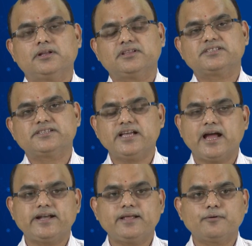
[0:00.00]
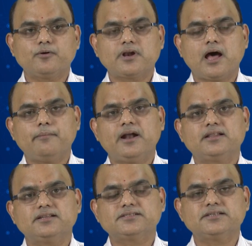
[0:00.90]
the CIT program,
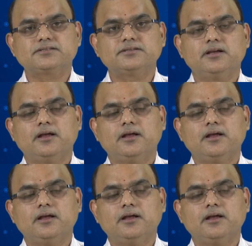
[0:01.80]
and this is